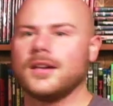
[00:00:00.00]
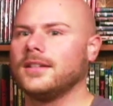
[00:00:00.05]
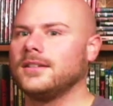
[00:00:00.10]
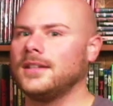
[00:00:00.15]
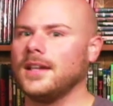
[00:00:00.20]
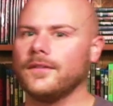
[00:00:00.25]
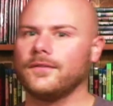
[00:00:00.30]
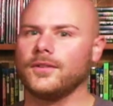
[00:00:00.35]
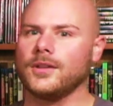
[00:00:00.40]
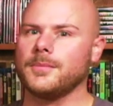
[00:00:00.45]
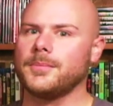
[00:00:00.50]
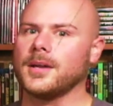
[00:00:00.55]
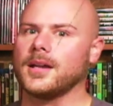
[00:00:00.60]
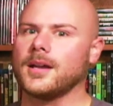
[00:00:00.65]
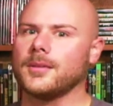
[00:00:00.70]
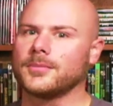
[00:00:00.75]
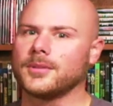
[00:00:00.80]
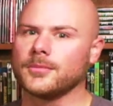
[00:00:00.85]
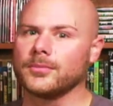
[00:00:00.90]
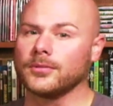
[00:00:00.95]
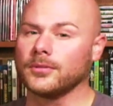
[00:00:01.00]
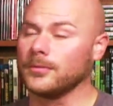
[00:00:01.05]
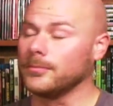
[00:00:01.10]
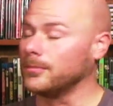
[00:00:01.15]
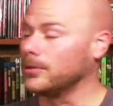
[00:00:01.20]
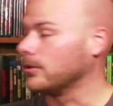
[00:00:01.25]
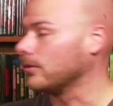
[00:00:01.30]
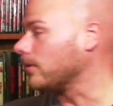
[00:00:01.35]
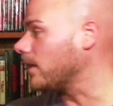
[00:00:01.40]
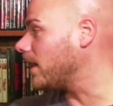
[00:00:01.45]
Definitely pick up the
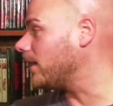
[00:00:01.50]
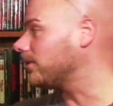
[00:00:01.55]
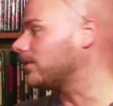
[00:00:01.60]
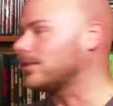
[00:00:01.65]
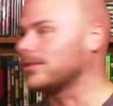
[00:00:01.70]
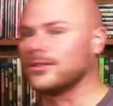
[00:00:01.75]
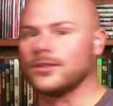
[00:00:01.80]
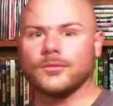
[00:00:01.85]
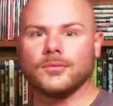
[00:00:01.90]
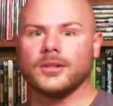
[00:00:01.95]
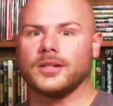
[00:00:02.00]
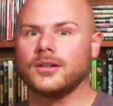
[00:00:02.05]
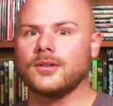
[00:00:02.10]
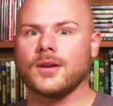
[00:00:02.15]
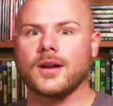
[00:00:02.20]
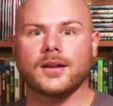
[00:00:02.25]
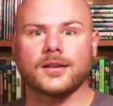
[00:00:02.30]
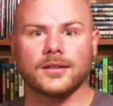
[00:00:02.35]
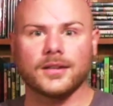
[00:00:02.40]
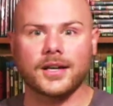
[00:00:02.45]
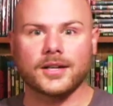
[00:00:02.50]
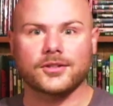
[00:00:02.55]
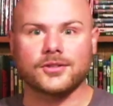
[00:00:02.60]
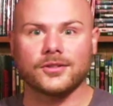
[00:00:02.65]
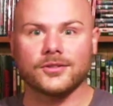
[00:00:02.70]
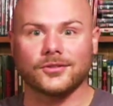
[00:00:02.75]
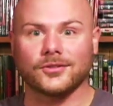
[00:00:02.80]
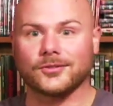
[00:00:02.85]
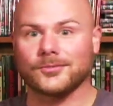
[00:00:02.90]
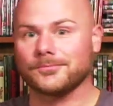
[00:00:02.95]
Blu-rays because they're really great
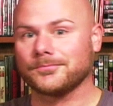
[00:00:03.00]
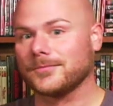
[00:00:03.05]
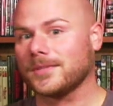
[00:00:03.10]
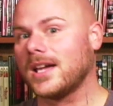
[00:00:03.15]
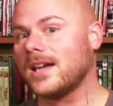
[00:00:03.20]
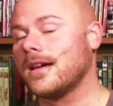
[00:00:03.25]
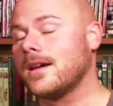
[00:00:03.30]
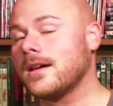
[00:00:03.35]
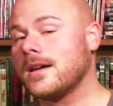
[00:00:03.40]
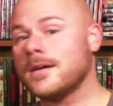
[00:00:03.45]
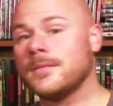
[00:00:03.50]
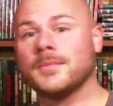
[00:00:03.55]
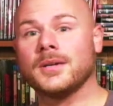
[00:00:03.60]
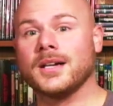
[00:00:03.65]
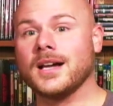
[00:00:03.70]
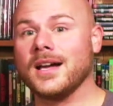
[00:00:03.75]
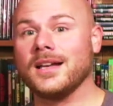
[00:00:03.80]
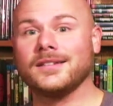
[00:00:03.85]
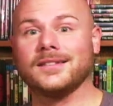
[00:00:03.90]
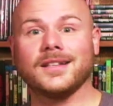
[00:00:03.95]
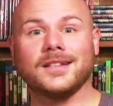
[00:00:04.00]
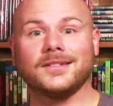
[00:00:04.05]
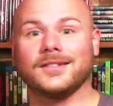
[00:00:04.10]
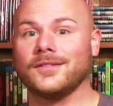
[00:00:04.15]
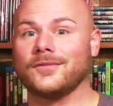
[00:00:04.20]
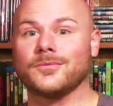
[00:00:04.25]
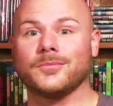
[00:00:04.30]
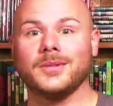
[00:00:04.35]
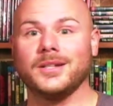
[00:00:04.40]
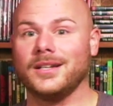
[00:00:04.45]
collections. But guys, that's
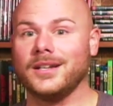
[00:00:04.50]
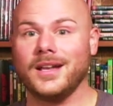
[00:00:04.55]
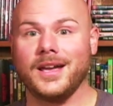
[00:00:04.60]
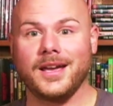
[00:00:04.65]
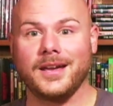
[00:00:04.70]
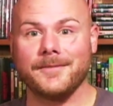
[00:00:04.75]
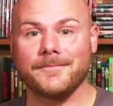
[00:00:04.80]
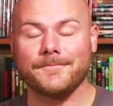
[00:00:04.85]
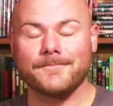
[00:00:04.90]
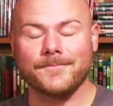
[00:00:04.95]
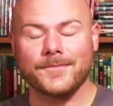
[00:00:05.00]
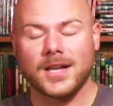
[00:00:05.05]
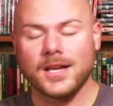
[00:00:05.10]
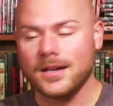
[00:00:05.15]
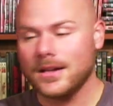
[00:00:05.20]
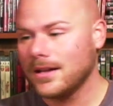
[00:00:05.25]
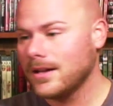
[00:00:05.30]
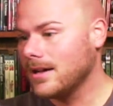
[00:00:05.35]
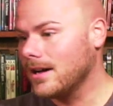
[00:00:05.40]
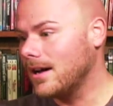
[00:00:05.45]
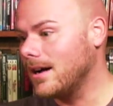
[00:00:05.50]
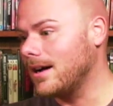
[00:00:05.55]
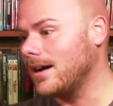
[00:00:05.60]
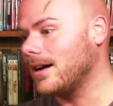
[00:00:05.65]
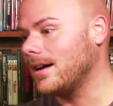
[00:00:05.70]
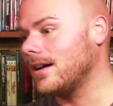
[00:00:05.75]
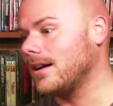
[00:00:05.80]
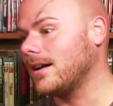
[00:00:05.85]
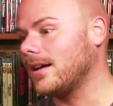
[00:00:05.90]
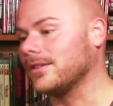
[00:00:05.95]
it for me today.
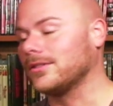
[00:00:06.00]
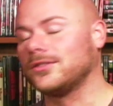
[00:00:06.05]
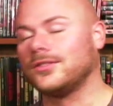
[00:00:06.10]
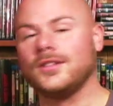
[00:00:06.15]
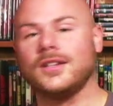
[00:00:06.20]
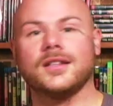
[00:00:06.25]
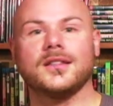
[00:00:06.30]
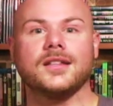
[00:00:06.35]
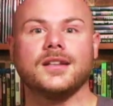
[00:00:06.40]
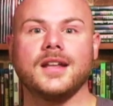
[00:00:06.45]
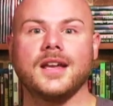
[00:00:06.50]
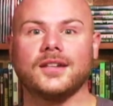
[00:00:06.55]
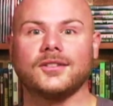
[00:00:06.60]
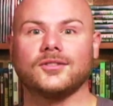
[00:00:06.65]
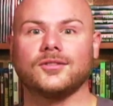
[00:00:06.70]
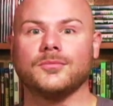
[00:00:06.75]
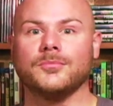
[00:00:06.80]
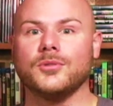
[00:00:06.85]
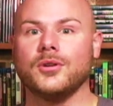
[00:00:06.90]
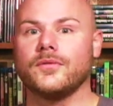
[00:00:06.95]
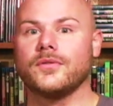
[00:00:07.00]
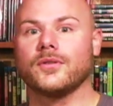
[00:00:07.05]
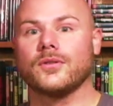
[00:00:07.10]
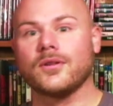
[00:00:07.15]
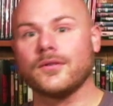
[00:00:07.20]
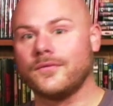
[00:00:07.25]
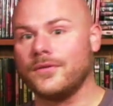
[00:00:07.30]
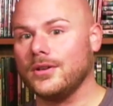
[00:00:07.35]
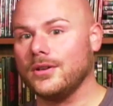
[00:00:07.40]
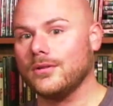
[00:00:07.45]
I'll see you at the next movie
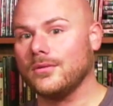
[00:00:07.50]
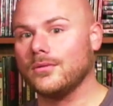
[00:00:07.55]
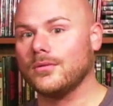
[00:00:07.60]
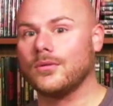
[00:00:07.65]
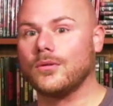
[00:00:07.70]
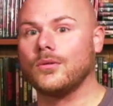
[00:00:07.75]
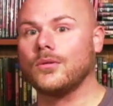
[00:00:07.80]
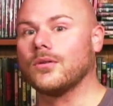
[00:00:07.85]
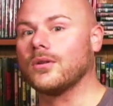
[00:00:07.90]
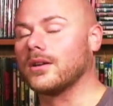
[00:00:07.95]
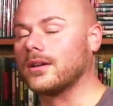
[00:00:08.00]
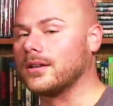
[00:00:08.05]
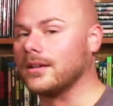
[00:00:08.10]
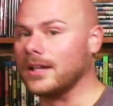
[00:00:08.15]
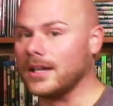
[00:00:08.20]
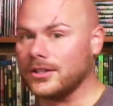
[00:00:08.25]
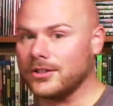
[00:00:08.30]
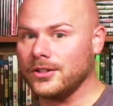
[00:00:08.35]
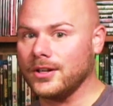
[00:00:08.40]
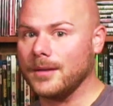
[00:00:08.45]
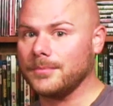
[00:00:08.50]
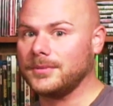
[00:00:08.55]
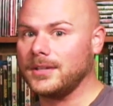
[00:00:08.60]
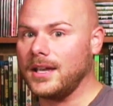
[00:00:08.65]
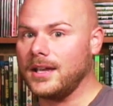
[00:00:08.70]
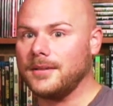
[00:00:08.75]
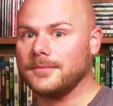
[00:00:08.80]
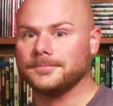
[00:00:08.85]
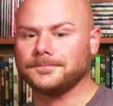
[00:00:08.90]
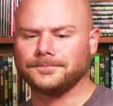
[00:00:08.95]
review or collection
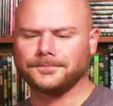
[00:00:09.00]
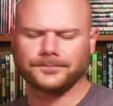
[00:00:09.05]
update.